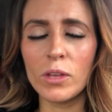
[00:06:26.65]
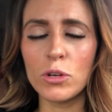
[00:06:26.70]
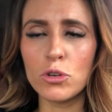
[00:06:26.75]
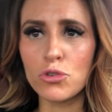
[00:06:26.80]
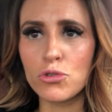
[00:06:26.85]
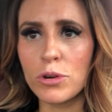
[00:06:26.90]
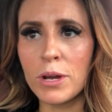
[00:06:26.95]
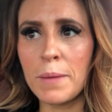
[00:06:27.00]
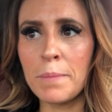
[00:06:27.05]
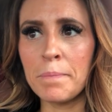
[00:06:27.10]

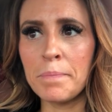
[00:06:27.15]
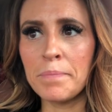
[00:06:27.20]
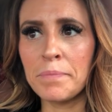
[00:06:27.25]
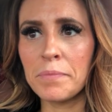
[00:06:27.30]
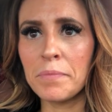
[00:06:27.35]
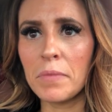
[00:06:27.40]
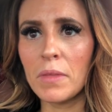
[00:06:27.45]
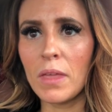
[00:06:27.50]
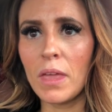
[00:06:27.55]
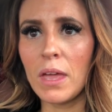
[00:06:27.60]
trim
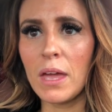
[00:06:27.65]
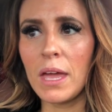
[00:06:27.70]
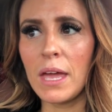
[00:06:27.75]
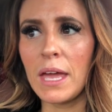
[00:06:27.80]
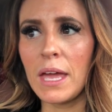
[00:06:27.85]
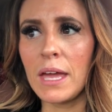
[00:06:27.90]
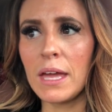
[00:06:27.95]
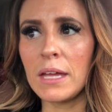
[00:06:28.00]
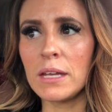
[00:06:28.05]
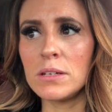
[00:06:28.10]

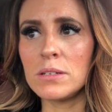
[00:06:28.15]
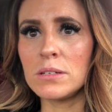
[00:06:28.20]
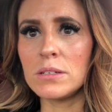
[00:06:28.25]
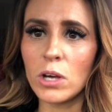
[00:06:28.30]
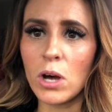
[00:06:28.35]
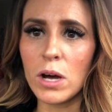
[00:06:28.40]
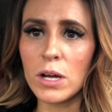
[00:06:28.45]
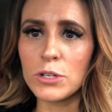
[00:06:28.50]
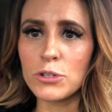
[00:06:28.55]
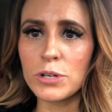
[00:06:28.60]
and
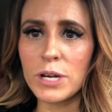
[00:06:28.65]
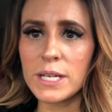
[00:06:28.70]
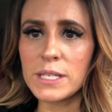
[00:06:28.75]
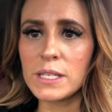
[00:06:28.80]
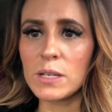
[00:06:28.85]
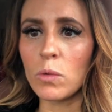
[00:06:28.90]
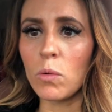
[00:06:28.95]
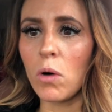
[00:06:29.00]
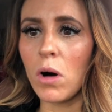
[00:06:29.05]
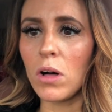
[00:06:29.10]

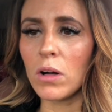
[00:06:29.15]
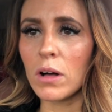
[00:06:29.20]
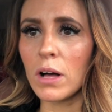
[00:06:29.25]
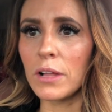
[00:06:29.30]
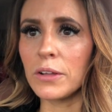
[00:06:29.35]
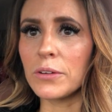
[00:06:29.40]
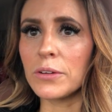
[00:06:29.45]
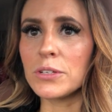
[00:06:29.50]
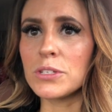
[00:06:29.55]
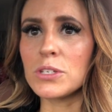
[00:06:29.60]
contrasting wall
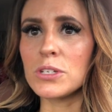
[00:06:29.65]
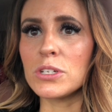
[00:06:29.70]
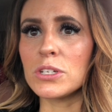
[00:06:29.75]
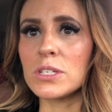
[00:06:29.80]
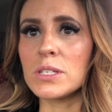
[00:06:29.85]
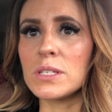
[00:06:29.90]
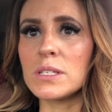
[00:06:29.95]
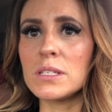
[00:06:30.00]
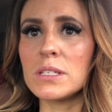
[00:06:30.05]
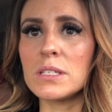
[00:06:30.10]
color it's
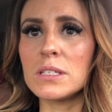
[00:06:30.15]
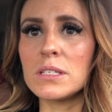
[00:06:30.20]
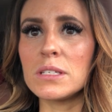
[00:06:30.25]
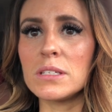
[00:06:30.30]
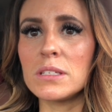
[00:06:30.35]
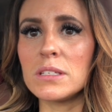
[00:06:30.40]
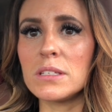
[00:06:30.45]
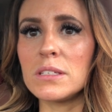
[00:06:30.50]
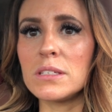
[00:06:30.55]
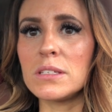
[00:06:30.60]

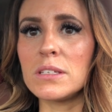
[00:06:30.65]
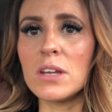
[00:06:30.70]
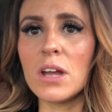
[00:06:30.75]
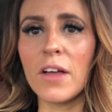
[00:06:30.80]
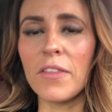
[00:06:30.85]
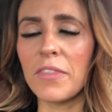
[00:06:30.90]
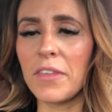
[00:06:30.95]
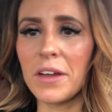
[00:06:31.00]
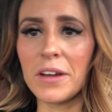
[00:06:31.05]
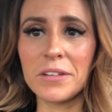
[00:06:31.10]
just
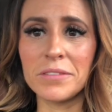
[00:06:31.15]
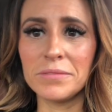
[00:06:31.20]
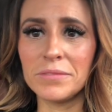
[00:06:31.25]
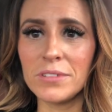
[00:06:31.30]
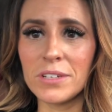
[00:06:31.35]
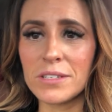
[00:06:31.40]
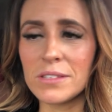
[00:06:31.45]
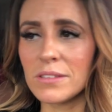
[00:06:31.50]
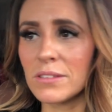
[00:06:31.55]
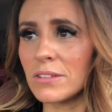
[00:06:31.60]
not there
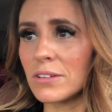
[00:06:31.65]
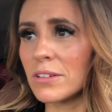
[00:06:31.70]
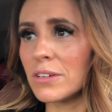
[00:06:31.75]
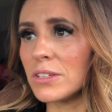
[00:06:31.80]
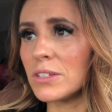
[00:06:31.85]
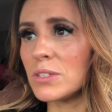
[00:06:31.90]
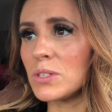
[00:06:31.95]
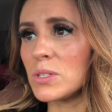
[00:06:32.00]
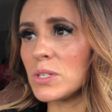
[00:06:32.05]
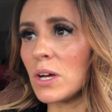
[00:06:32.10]
doesn't look
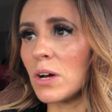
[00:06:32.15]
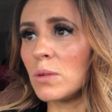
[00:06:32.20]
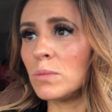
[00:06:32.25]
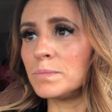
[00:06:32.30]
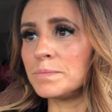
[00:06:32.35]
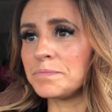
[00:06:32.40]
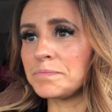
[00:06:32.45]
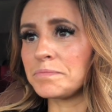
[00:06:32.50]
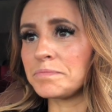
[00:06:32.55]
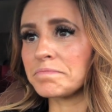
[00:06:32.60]
good so
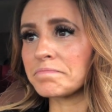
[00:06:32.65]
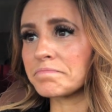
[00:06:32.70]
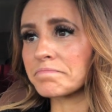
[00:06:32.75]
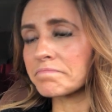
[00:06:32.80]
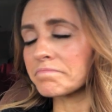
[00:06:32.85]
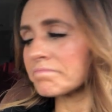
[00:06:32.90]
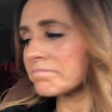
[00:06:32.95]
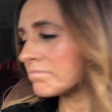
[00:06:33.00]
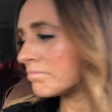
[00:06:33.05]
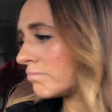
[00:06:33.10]

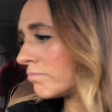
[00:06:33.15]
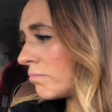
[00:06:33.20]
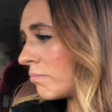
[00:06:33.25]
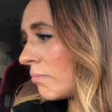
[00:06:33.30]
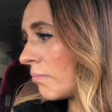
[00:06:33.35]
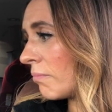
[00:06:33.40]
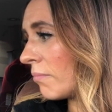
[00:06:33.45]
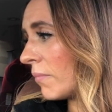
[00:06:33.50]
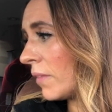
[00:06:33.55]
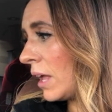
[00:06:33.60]

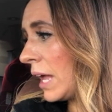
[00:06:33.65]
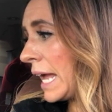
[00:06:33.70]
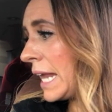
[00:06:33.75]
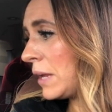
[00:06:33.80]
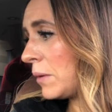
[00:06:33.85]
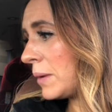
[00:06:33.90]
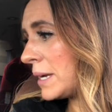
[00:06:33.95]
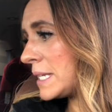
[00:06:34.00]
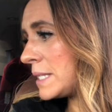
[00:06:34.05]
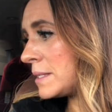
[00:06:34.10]

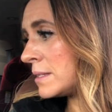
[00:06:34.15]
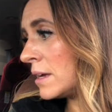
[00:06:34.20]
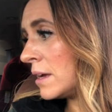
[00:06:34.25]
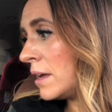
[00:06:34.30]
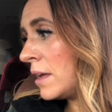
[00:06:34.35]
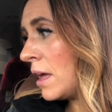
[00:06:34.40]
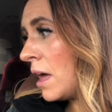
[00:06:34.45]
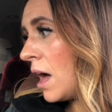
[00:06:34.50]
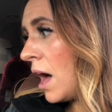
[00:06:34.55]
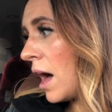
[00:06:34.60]
anyways
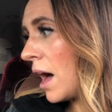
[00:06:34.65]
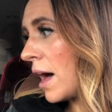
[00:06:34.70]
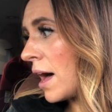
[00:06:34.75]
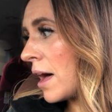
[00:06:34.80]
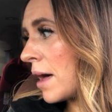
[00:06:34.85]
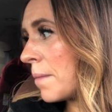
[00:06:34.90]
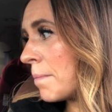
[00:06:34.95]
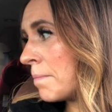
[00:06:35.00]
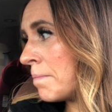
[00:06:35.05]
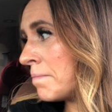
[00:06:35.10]

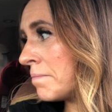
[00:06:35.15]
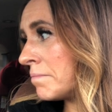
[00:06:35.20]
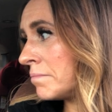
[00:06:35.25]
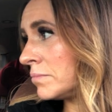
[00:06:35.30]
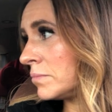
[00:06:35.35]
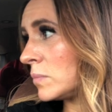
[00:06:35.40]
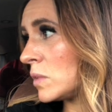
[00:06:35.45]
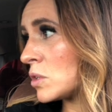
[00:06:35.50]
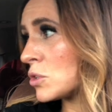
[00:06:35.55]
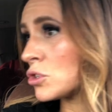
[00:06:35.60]
um
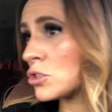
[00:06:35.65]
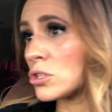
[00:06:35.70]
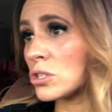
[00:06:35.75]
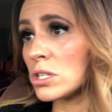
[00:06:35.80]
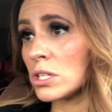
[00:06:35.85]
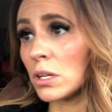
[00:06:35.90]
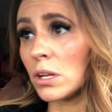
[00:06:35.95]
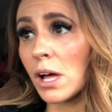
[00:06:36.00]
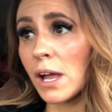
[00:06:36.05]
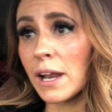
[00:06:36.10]
there's
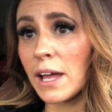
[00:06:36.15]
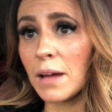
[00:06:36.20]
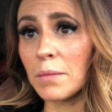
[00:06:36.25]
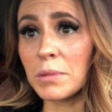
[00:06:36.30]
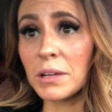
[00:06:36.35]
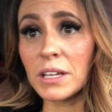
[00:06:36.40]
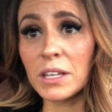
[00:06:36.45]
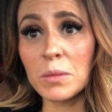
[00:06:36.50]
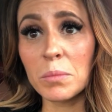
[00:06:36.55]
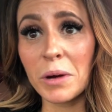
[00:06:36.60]
just a lot
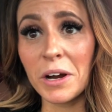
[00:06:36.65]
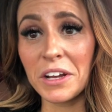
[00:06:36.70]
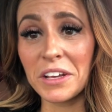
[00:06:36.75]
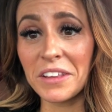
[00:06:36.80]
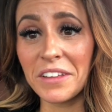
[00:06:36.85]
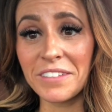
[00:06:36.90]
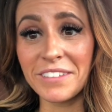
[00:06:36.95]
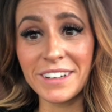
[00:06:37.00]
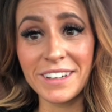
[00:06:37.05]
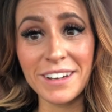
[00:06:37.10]
happening in the
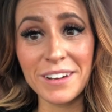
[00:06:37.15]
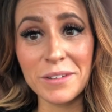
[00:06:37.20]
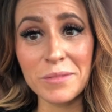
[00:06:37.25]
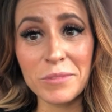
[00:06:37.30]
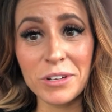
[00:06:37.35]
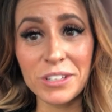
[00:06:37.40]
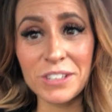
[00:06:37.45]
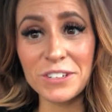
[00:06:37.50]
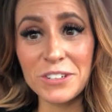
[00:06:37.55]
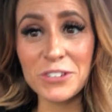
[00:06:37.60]
parking lot right now and I'm
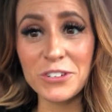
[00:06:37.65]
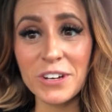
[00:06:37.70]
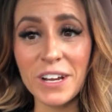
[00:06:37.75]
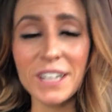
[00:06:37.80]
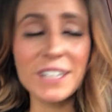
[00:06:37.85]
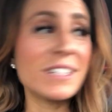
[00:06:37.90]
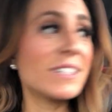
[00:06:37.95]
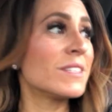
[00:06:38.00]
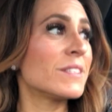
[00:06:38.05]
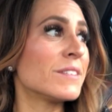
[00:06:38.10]
really
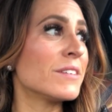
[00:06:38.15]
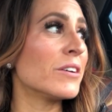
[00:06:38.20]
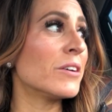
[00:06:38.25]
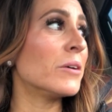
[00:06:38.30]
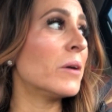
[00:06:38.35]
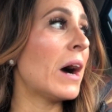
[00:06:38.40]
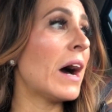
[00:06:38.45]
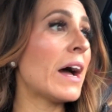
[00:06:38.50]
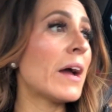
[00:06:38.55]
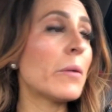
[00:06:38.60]
distracted so
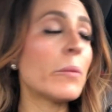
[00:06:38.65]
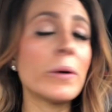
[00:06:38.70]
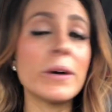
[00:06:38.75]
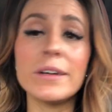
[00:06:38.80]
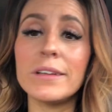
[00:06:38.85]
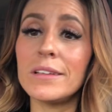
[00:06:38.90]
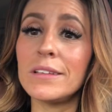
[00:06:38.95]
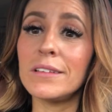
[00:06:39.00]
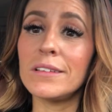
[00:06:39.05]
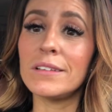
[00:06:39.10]
I
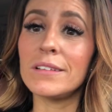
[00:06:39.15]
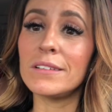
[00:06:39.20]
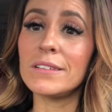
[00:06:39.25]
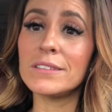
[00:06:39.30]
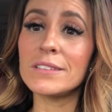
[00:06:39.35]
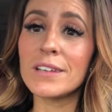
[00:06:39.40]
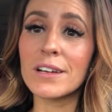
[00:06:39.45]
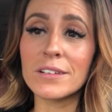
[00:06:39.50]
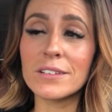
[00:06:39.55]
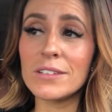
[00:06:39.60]
will
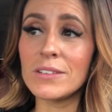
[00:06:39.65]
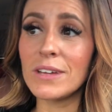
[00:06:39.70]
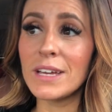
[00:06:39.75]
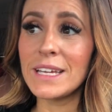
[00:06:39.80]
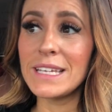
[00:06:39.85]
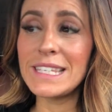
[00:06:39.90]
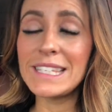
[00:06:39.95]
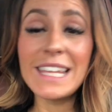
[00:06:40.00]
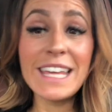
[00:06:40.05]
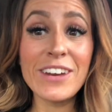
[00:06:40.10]
talk to you
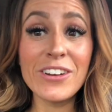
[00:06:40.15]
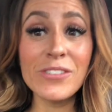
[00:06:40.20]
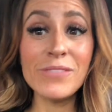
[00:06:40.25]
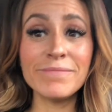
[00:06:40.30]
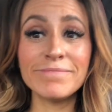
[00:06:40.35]
guys later